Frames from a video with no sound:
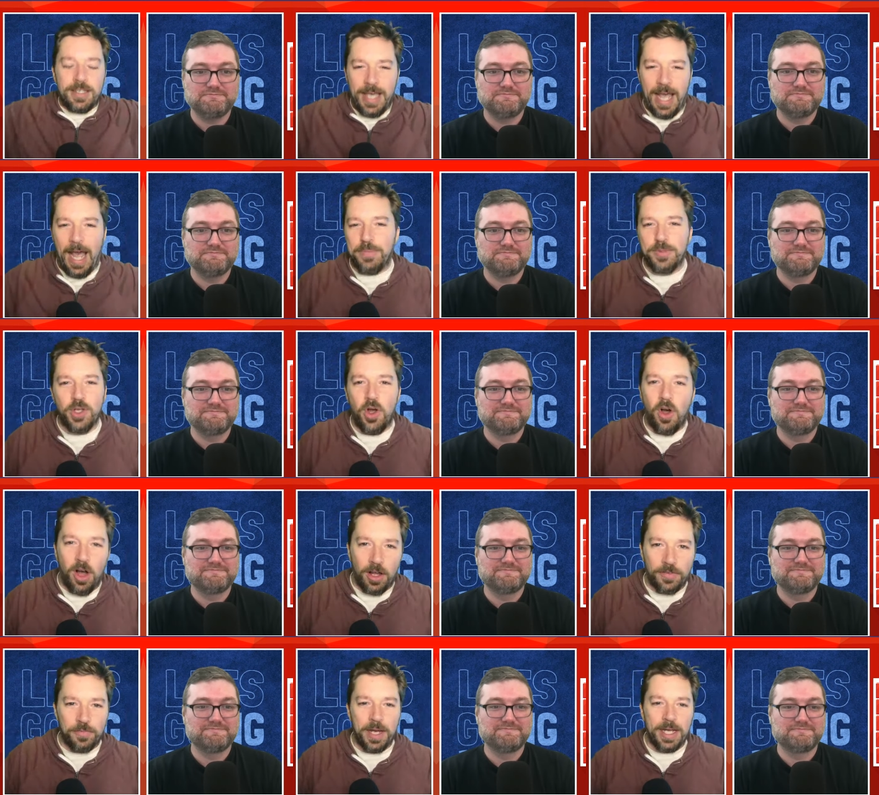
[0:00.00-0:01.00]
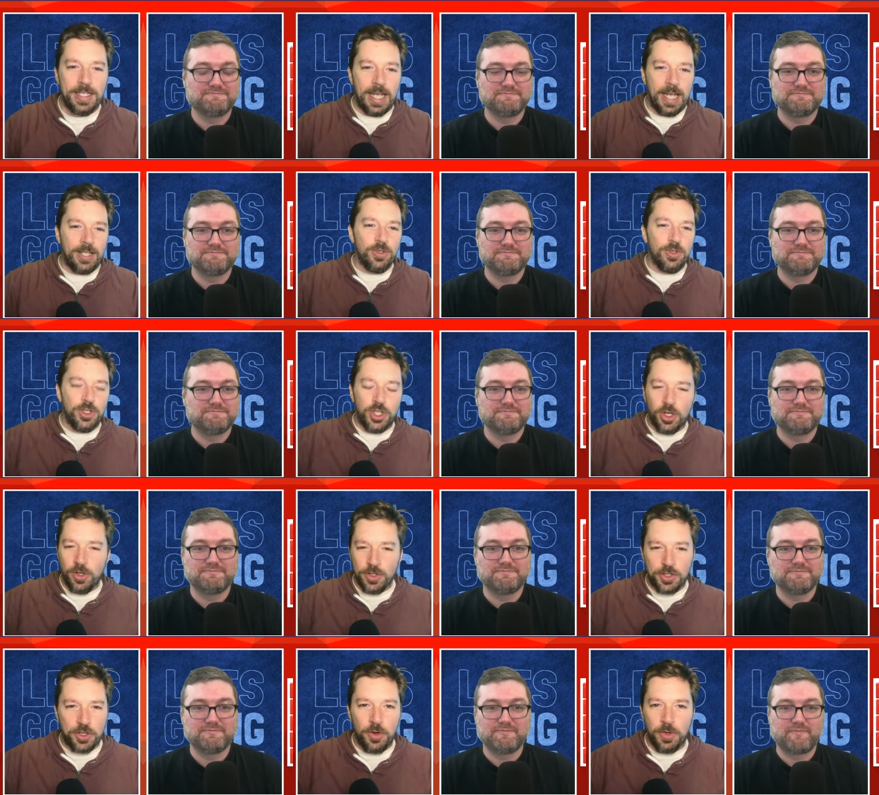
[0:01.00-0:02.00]
Speaker 1: capped off by Daniel
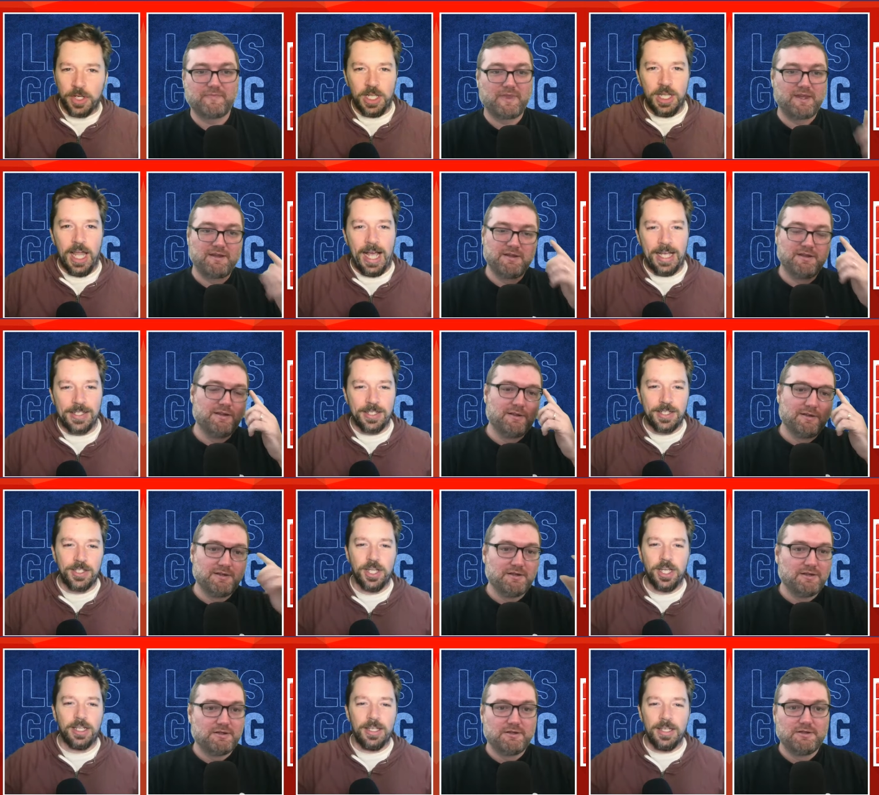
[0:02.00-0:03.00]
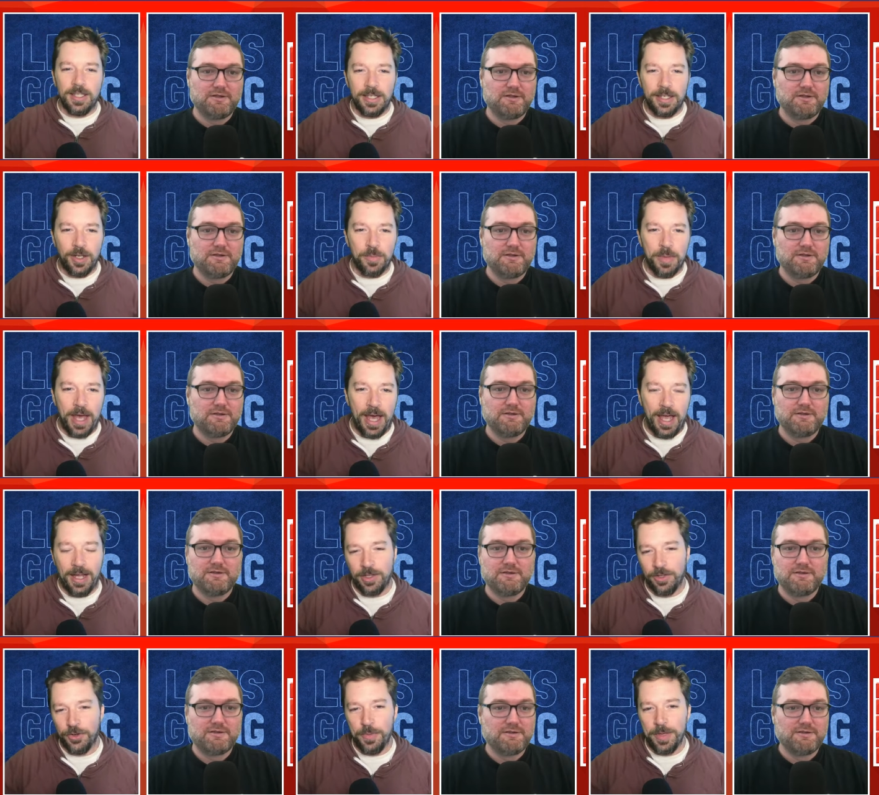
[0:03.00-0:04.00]
Jones throwing a classic, slightly leaning
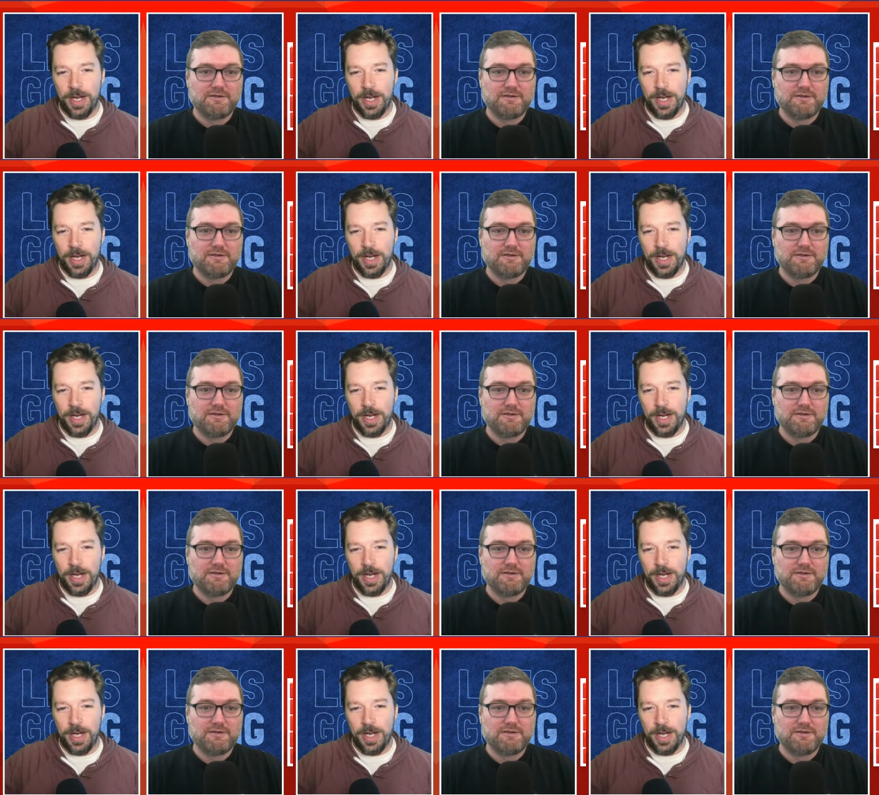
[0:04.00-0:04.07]
back, a little bit